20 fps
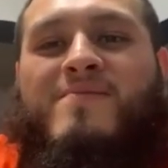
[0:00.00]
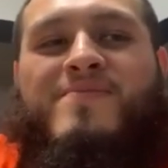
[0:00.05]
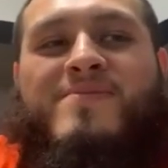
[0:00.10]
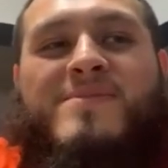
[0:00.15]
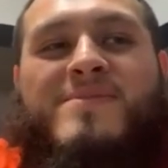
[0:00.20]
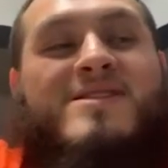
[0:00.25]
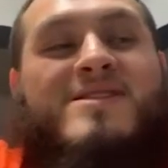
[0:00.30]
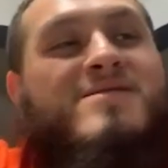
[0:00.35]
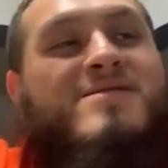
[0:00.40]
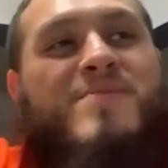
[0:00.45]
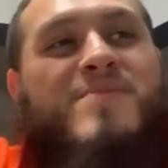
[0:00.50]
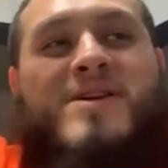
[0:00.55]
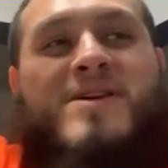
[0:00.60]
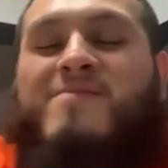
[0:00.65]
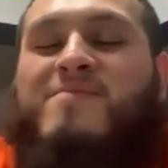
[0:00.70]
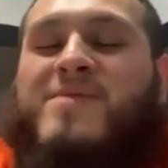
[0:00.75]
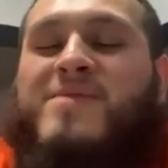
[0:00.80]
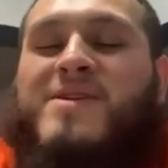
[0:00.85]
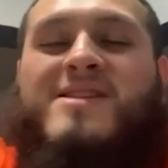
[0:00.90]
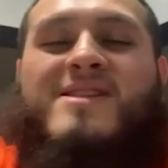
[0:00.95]
just
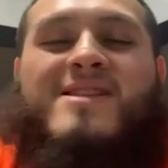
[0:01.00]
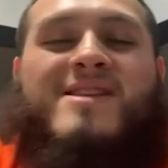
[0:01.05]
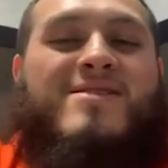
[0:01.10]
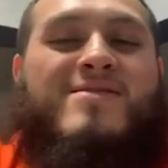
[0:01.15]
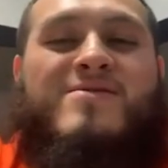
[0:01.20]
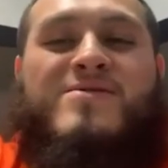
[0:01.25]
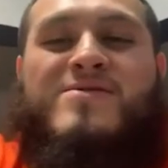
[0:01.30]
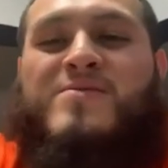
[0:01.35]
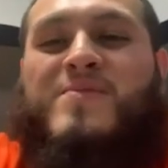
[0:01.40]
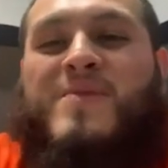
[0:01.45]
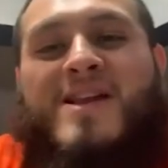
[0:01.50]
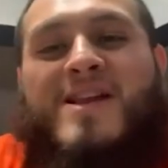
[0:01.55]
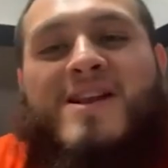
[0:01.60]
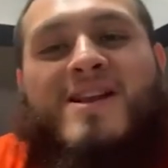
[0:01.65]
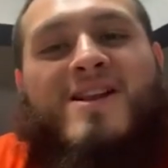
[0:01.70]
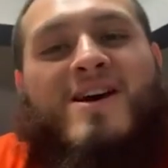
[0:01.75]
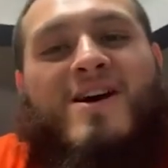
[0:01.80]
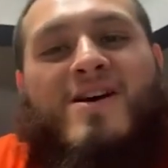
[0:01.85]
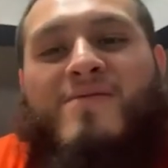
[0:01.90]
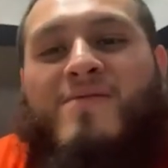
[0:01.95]
big deals, man.
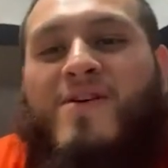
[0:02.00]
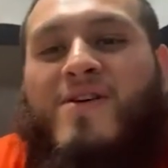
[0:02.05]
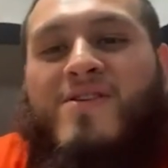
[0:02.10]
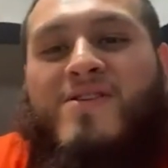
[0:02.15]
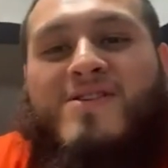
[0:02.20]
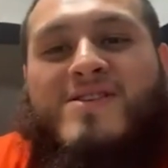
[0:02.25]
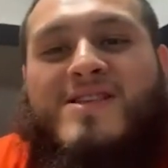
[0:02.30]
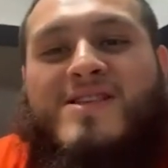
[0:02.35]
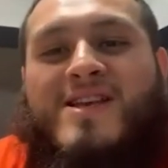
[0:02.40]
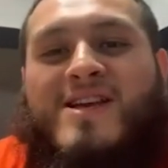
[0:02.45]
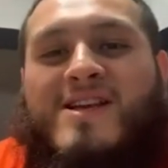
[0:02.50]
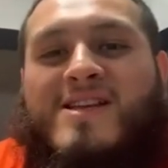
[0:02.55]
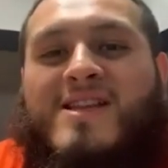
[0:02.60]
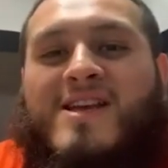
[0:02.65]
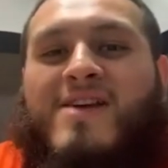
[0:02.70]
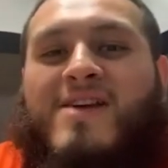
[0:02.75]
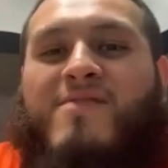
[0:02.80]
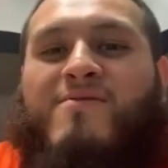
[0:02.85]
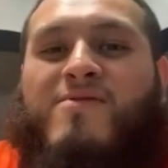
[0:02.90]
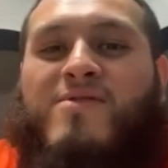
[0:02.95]
A lot of artists that
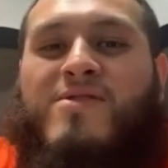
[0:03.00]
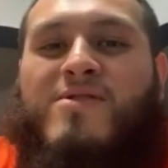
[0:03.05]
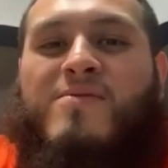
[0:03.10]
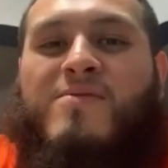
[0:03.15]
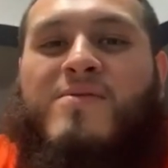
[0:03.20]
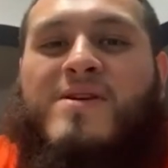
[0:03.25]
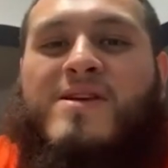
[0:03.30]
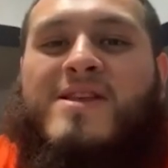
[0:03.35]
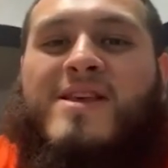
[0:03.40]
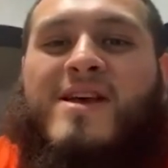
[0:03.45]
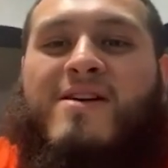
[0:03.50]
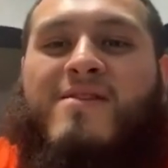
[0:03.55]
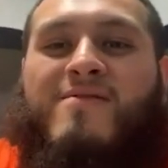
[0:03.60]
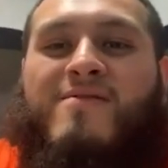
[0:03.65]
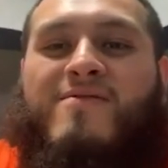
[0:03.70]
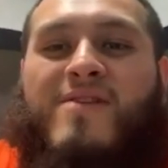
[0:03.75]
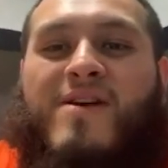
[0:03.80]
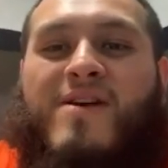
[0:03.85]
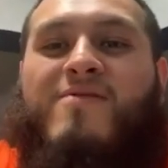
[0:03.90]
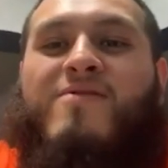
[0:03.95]
I've worked with have
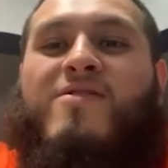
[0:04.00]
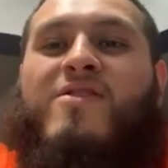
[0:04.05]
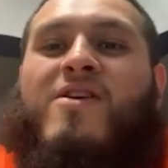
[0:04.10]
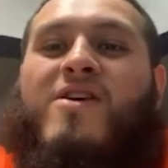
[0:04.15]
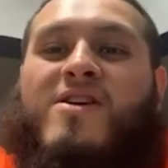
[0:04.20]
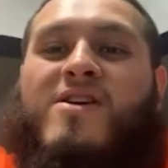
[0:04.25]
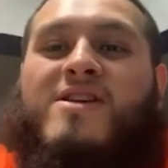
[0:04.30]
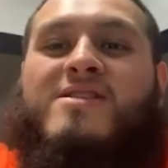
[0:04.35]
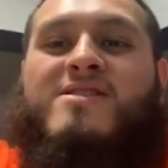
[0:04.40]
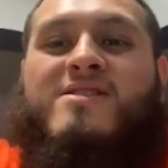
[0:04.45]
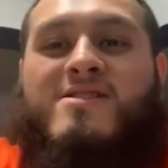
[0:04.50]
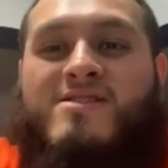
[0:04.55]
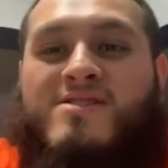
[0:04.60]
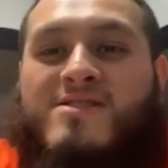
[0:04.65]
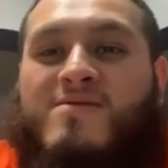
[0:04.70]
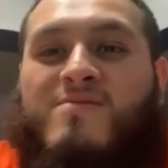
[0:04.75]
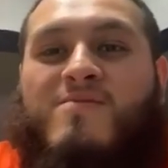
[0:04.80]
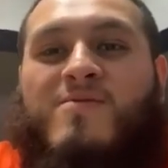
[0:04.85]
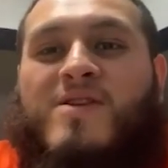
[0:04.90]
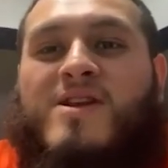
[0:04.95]
gone and done
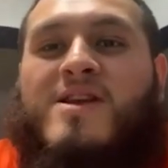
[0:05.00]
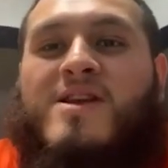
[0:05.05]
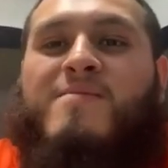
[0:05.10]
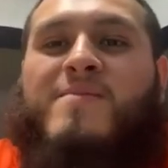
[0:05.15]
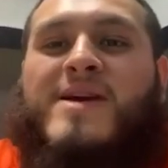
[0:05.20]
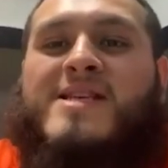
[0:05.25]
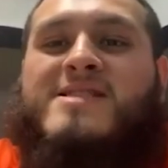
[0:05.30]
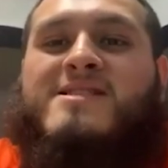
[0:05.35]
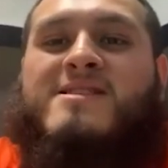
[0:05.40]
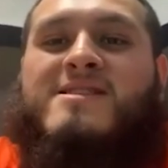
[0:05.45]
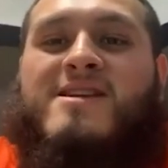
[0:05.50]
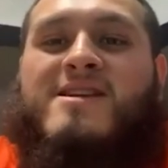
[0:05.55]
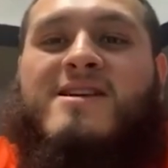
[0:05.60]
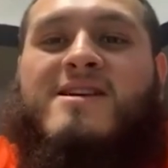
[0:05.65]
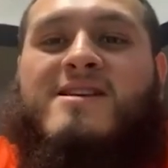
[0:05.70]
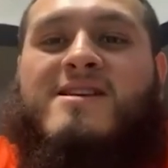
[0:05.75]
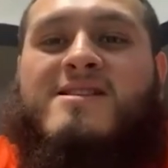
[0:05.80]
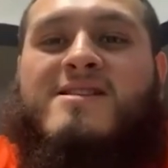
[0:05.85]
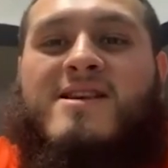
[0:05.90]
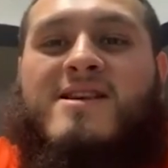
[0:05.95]
some really amazing
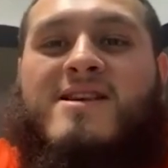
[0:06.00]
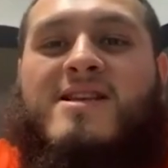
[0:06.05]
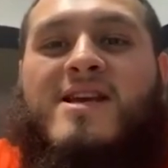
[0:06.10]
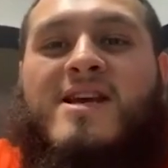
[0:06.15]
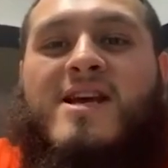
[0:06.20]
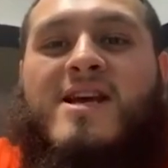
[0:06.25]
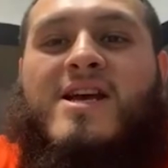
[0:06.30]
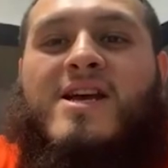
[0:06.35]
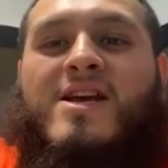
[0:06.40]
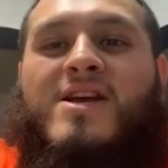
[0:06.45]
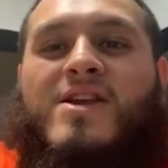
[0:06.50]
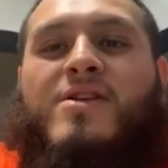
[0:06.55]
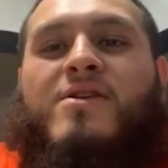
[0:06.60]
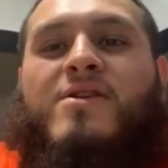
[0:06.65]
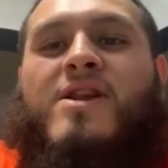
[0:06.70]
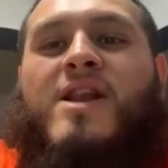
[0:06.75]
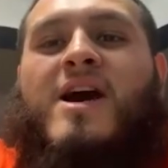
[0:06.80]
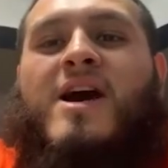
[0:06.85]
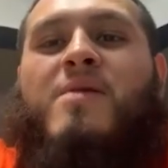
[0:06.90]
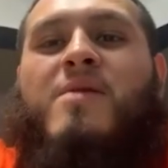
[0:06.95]
things. And,
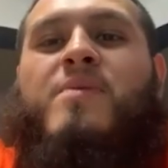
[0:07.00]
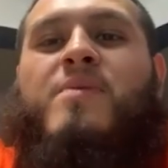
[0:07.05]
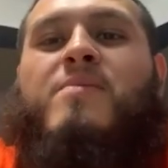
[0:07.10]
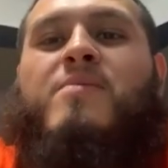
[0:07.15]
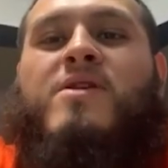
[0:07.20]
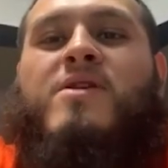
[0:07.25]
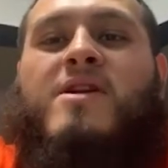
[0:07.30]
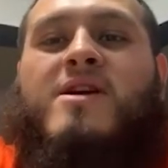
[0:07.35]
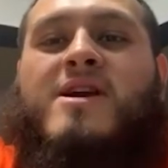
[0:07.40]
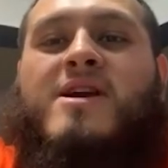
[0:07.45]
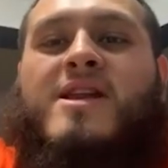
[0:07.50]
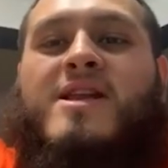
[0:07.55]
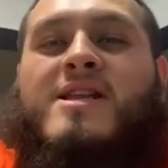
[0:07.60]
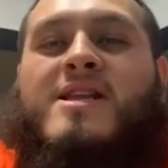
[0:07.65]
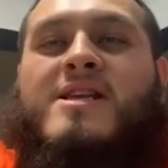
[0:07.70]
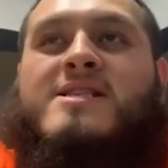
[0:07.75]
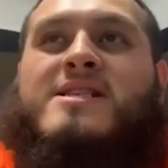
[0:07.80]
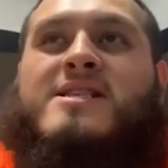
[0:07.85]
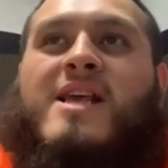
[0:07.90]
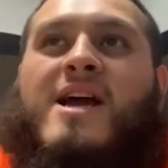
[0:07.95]
a lot of people look at
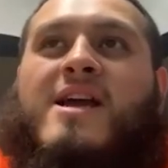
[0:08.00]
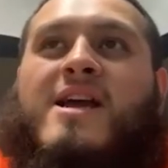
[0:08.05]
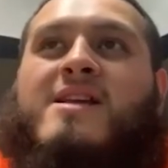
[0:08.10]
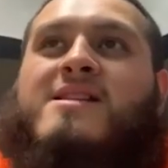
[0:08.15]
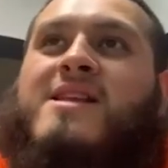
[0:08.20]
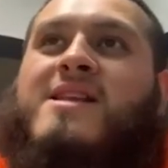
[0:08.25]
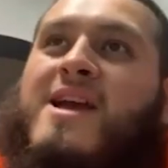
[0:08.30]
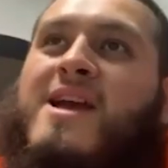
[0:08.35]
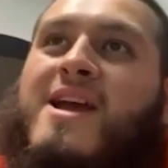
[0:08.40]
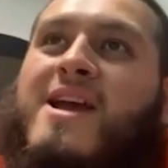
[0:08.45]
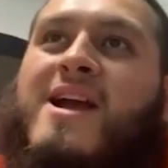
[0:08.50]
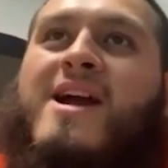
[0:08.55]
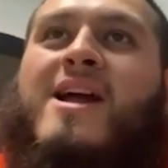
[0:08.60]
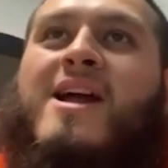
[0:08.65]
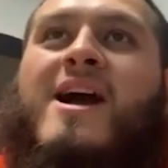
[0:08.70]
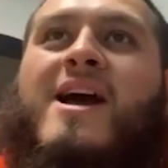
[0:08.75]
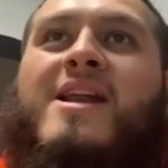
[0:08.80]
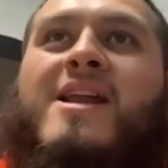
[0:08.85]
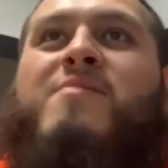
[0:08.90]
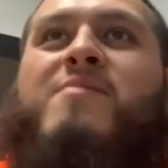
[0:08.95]
it as like, dang,
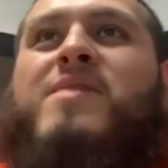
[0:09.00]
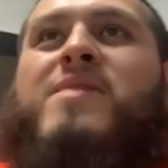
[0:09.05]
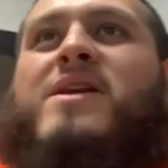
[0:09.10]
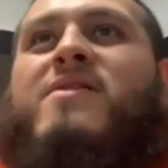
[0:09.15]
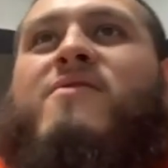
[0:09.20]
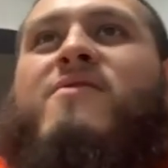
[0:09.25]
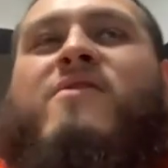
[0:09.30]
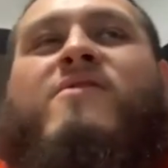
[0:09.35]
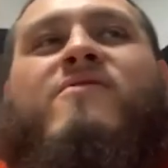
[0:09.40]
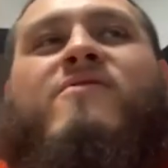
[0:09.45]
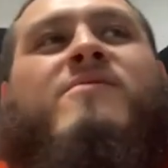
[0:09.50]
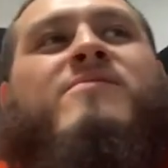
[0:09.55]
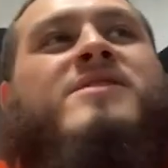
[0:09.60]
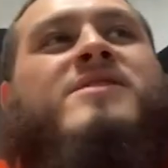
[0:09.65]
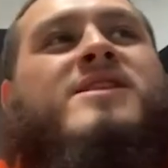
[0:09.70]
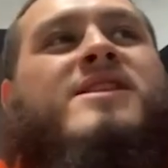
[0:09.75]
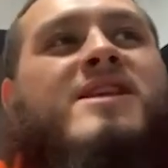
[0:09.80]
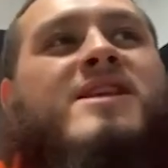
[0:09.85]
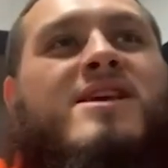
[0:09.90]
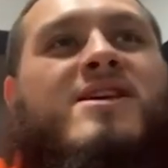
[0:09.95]
I didn't benefit from
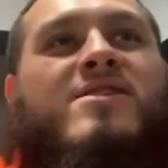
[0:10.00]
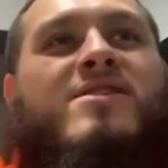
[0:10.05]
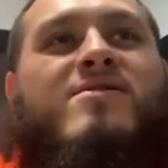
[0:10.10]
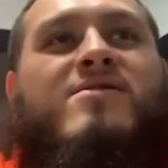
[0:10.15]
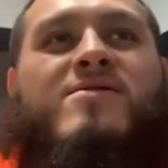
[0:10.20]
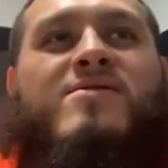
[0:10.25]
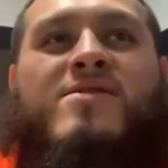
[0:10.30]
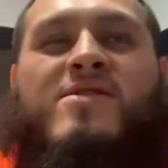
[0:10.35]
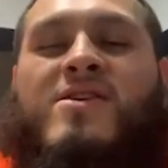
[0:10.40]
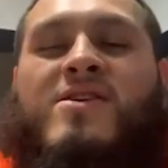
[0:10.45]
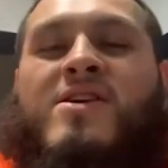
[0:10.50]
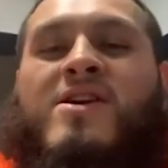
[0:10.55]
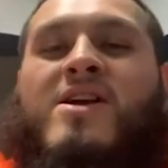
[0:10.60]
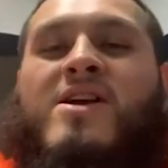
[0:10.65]
the deal, or,